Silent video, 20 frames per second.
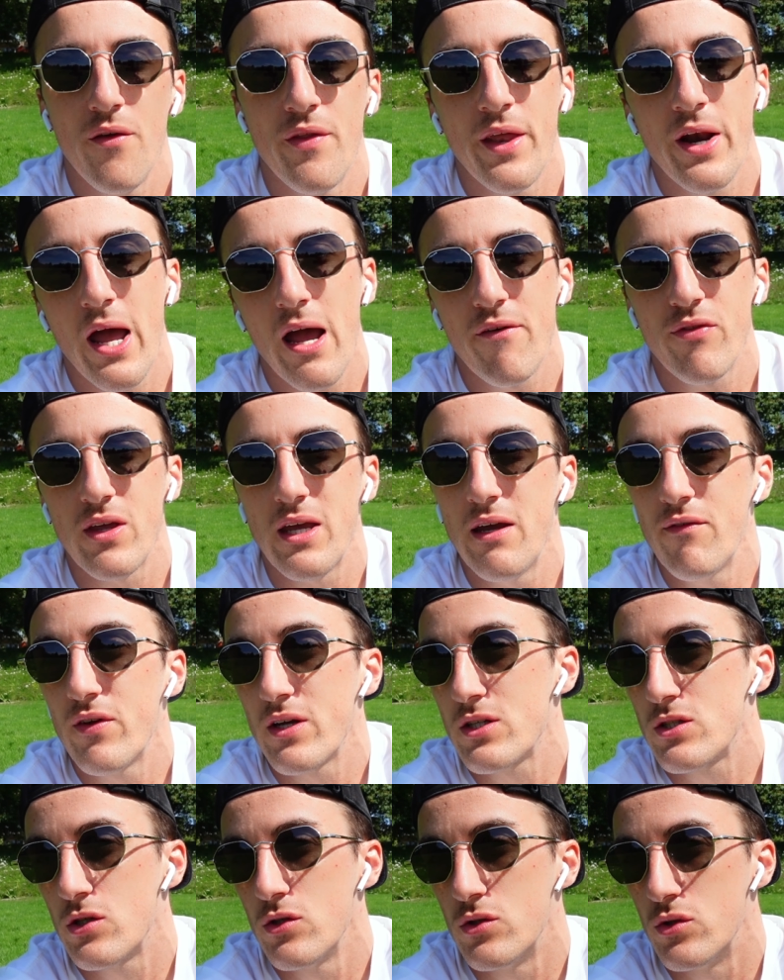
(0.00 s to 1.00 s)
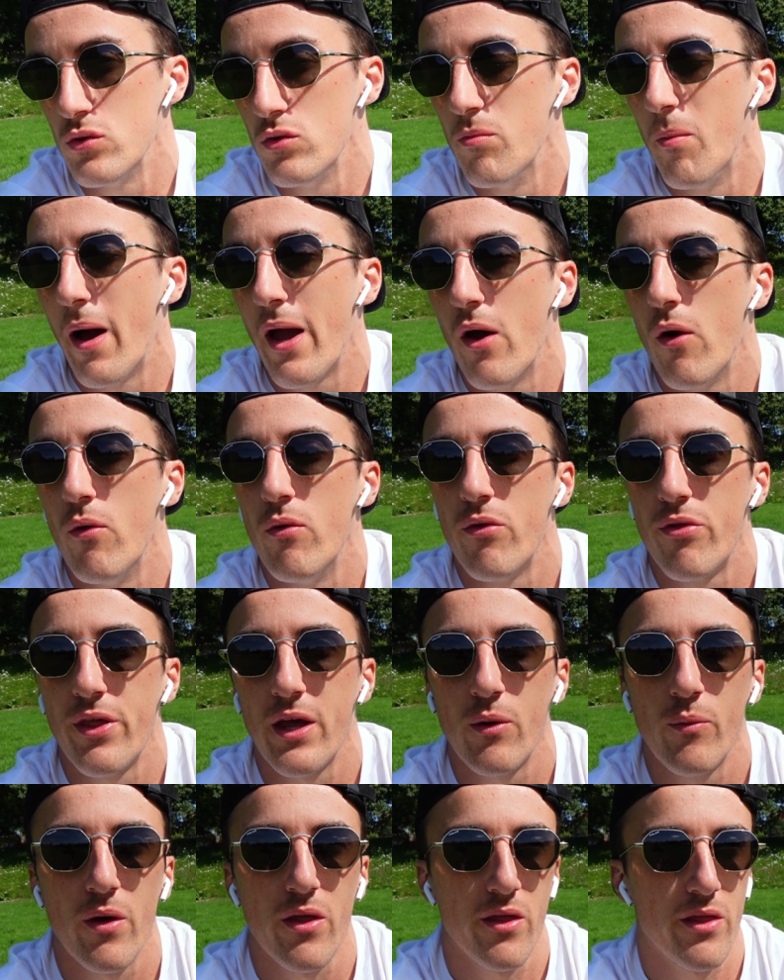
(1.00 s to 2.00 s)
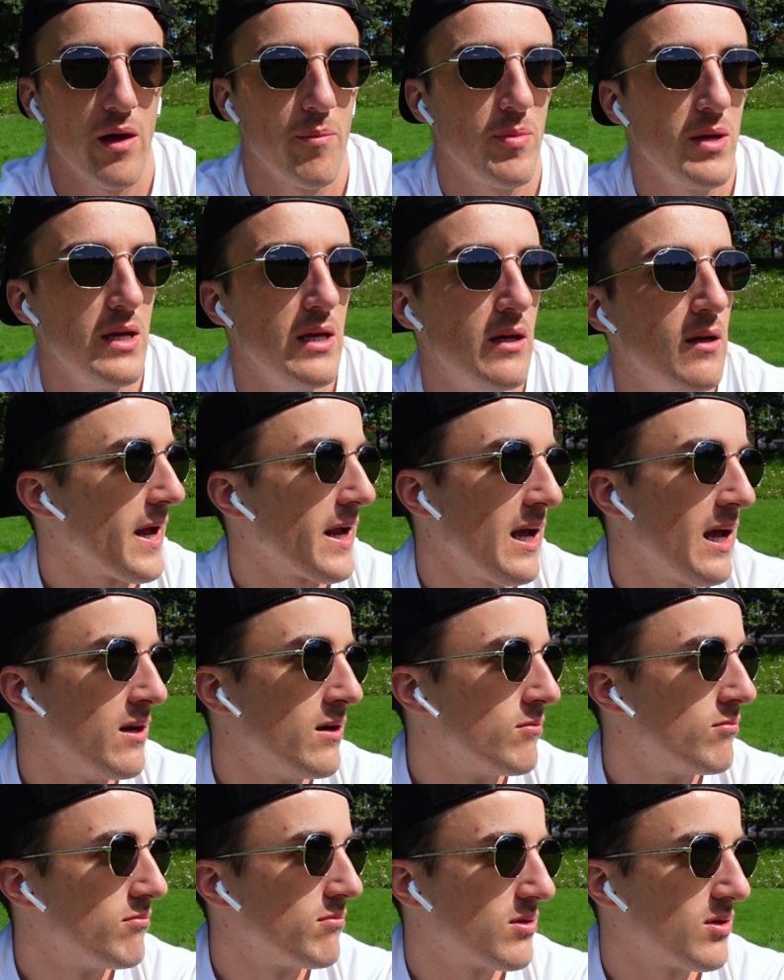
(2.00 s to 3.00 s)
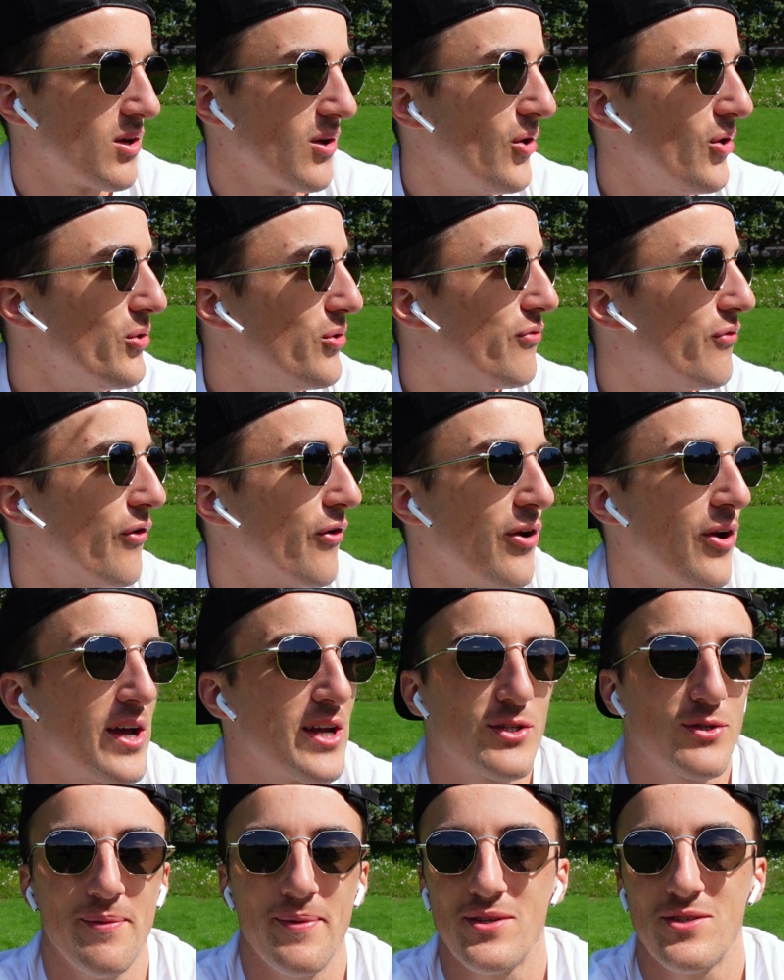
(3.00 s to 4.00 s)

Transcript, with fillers: And then I have the evenings to do my own thing, whether that be, again, go for a nice swim.